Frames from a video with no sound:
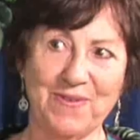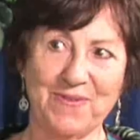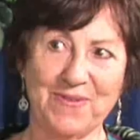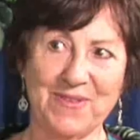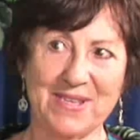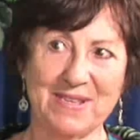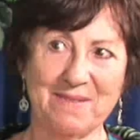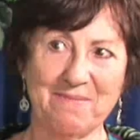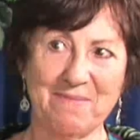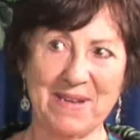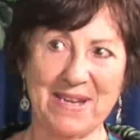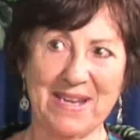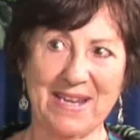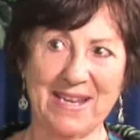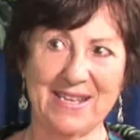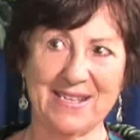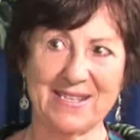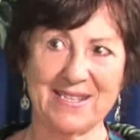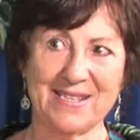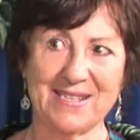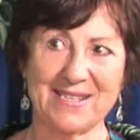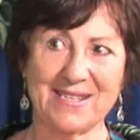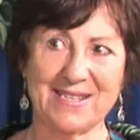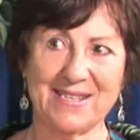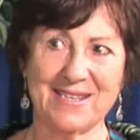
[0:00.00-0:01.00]
of this
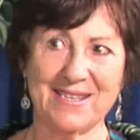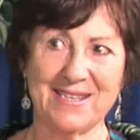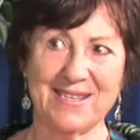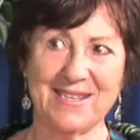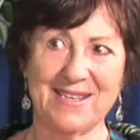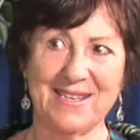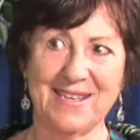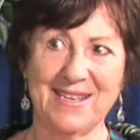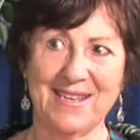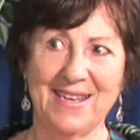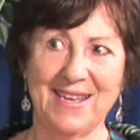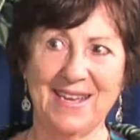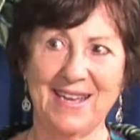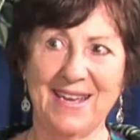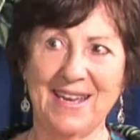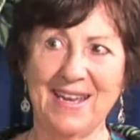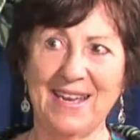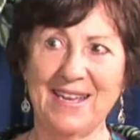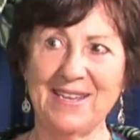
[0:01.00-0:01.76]
place. Oh.